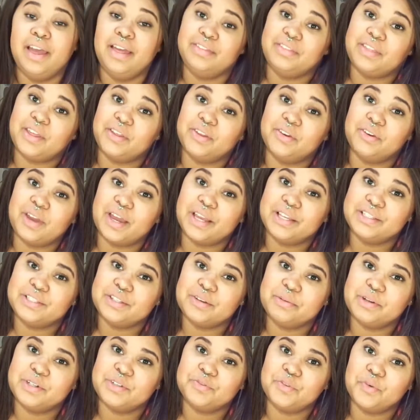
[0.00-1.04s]
Thank you guys so
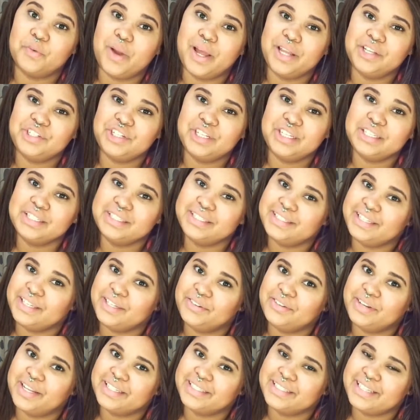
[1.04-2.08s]
much for watching. See you next